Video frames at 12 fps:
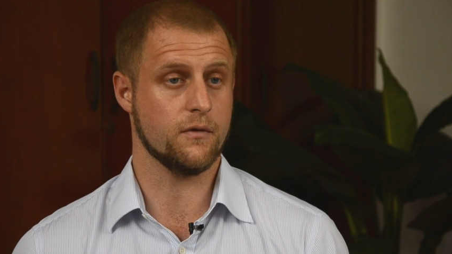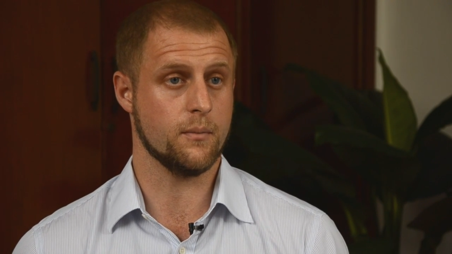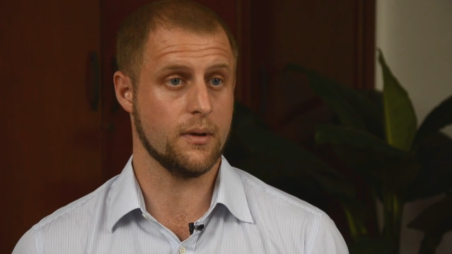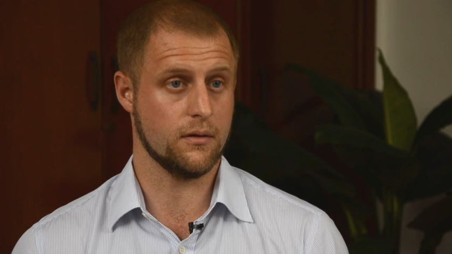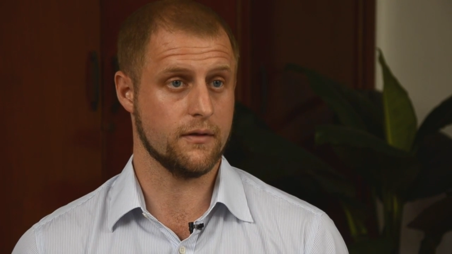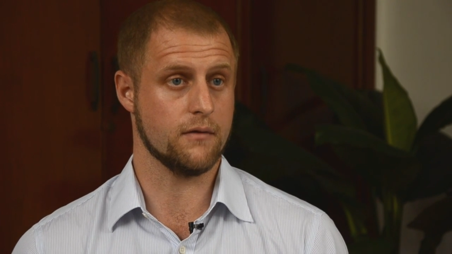to
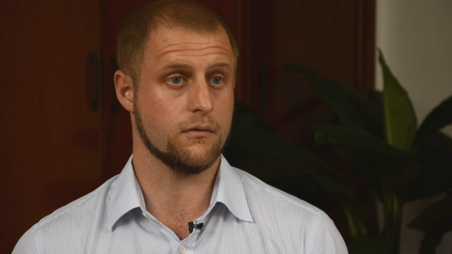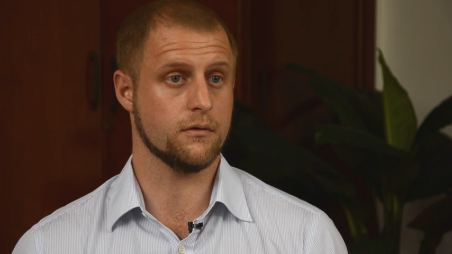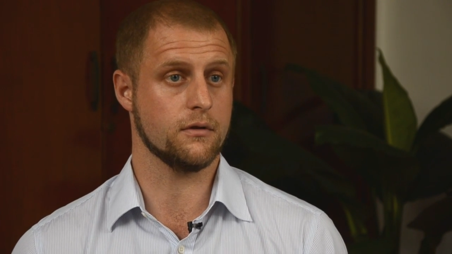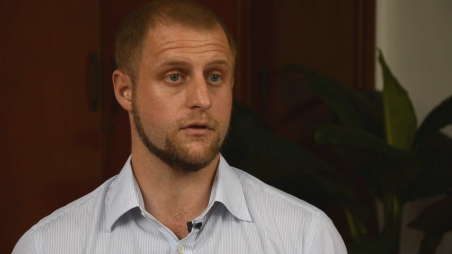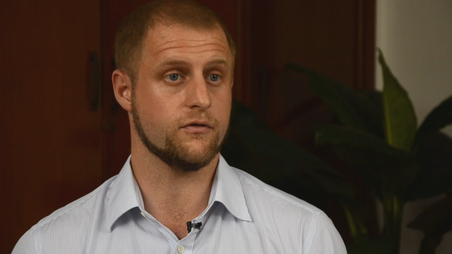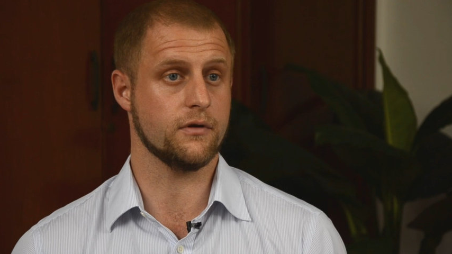build their
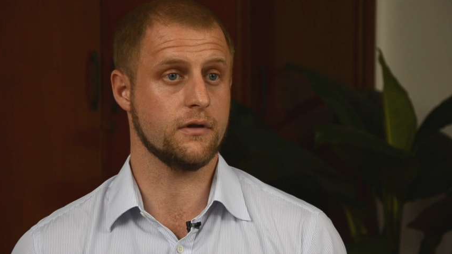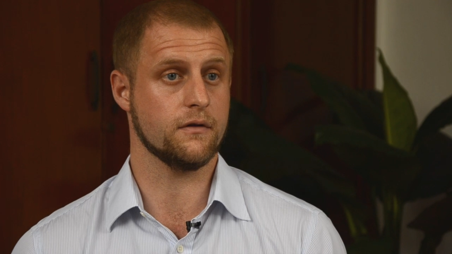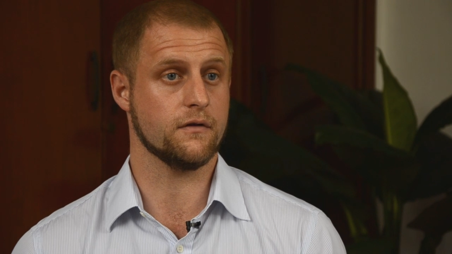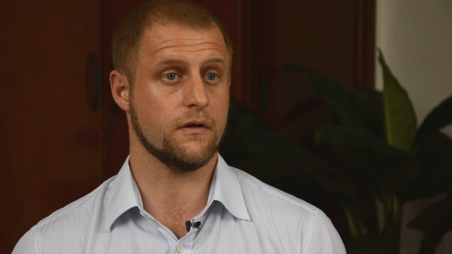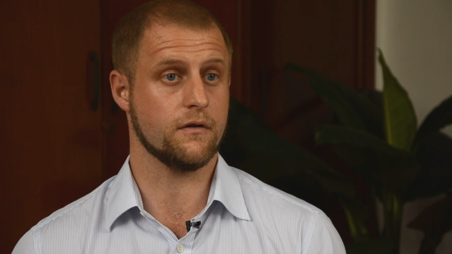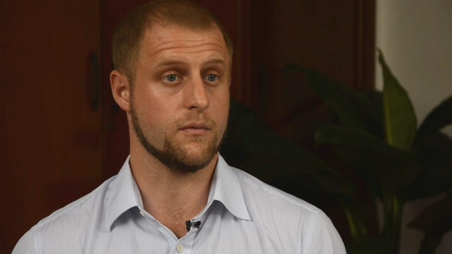own
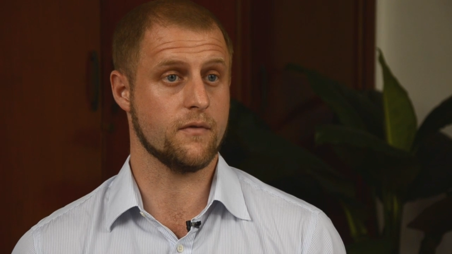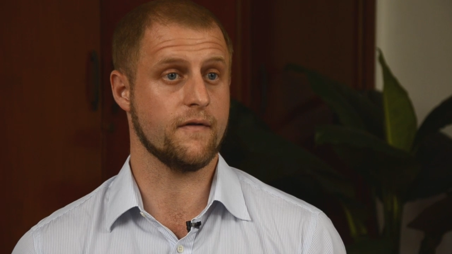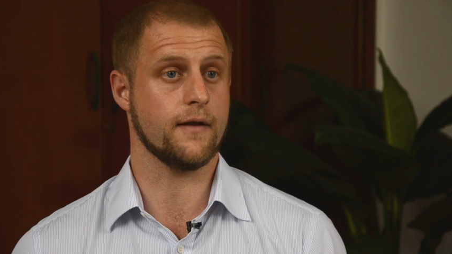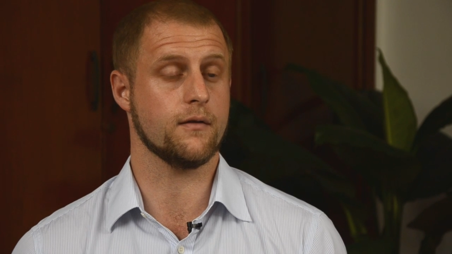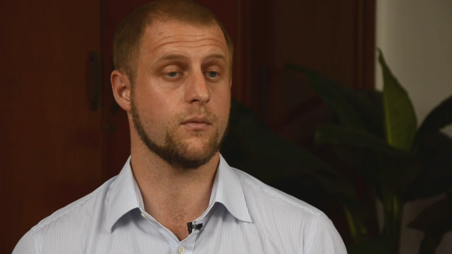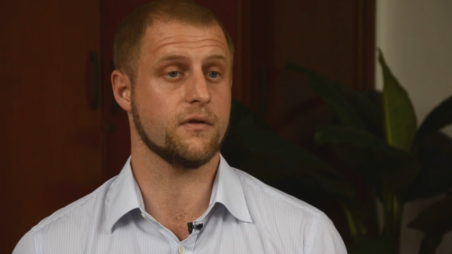latrines and to
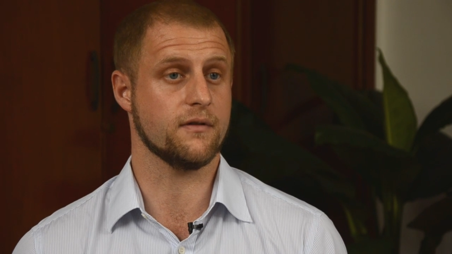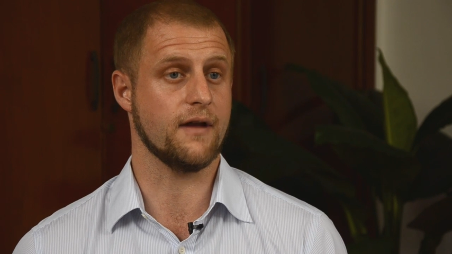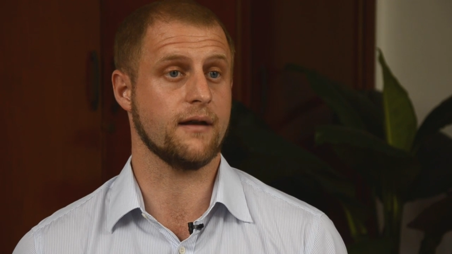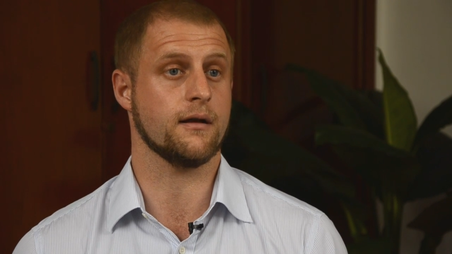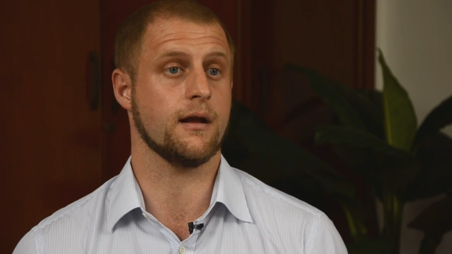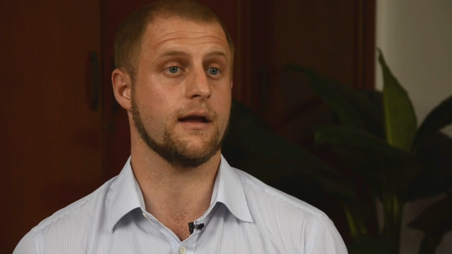provide them with the
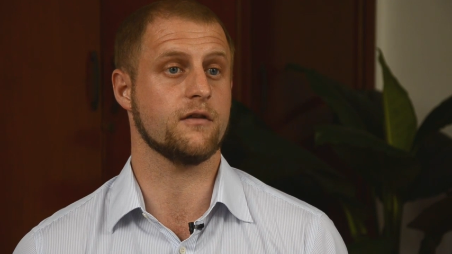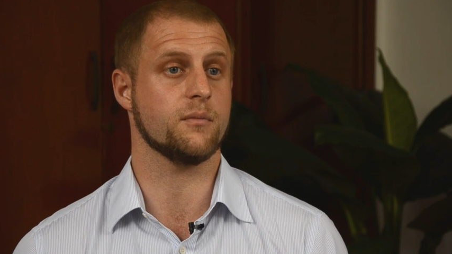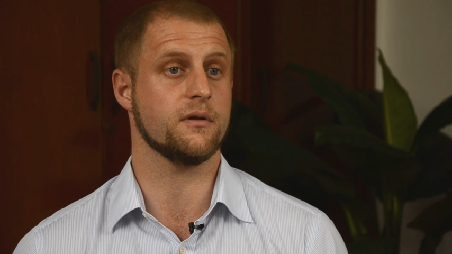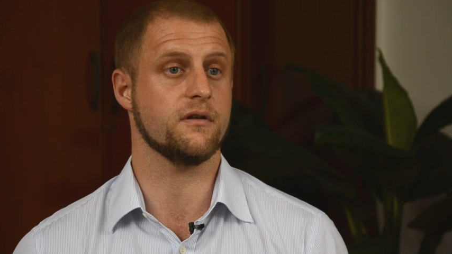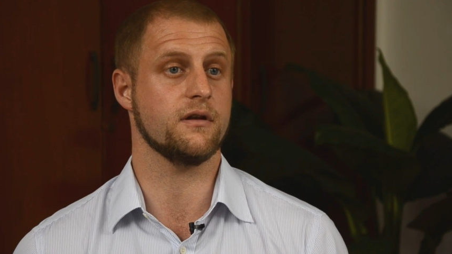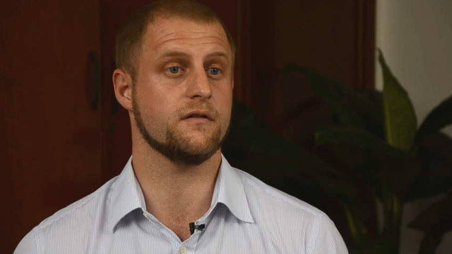technical
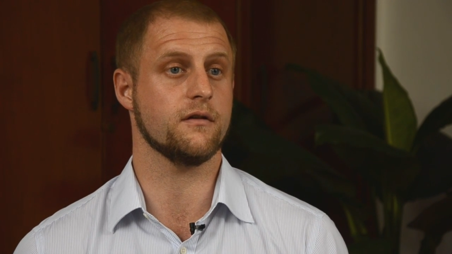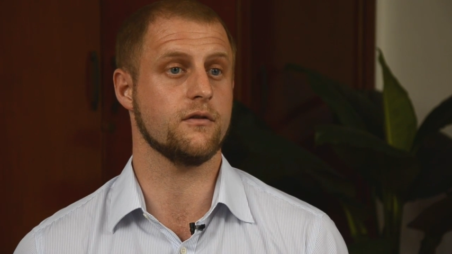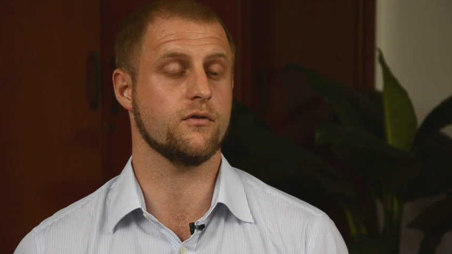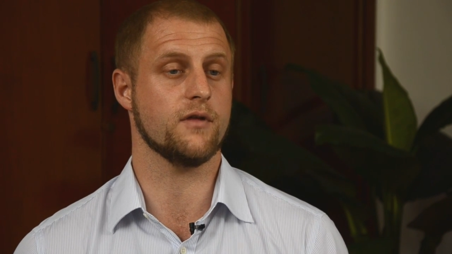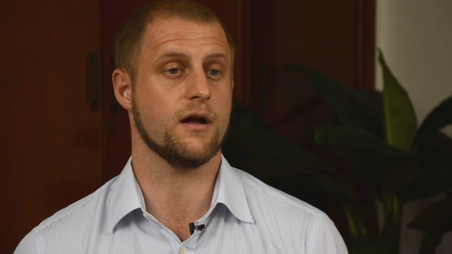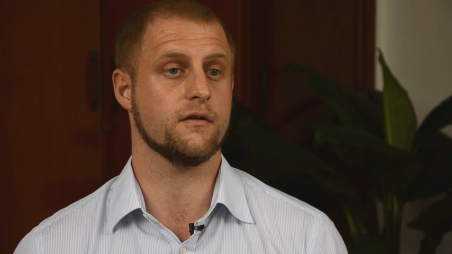expertise
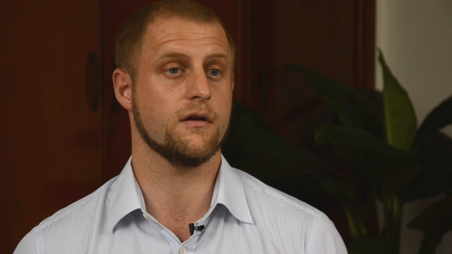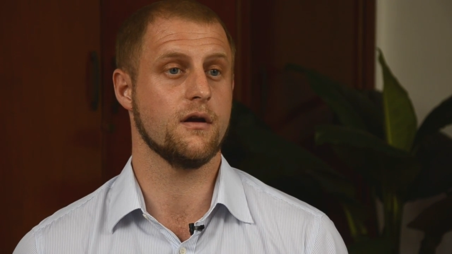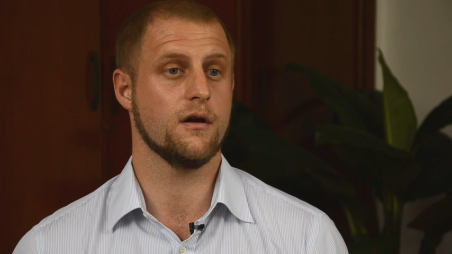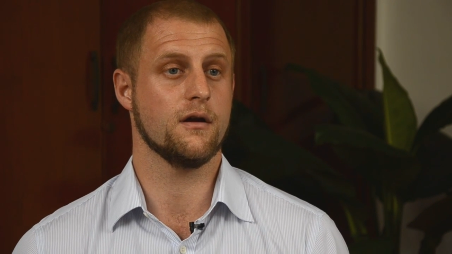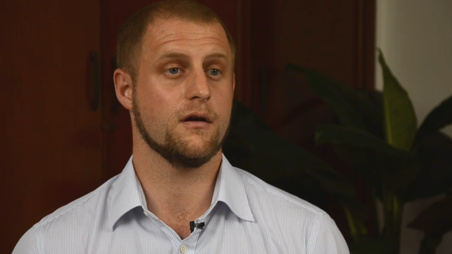to do that.